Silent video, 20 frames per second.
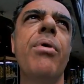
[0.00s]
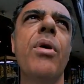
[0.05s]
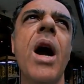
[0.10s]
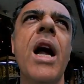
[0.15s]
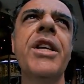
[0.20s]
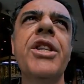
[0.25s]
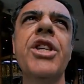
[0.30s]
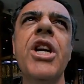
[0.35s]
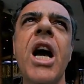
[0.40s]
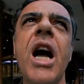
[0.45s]

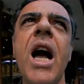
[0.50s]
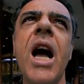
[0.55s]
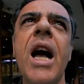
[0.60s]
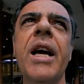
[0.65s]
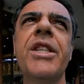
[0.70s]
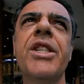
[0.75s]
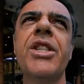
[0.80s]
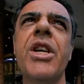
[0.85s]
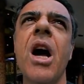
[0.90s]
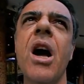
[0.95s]

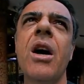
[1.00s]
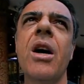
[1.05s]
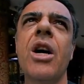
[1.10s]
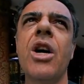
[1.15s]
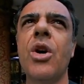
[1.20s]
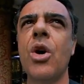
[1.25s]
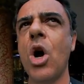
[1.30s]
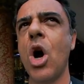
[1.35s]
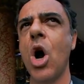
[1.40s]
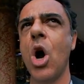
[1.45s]
Pracha
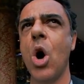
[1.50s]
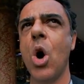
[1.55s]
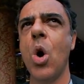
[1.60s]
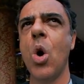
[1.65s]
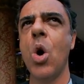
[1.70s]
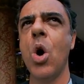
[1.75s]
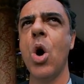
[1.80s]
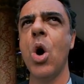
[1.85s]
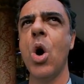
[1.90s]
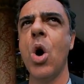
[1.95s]

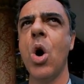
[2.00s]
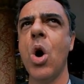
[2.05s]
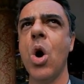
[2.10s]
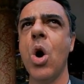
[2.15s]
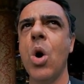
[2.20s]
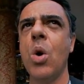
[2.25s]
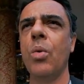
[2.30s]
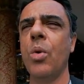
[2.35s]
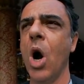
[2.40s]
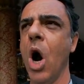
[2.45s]

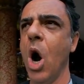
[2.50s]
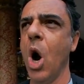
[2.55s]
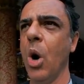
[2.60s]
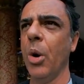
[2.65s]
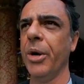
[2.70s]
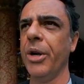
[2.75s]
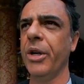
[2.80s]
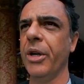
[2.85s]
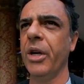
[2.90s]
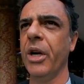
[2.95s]
Songkro
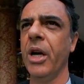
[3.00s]
Road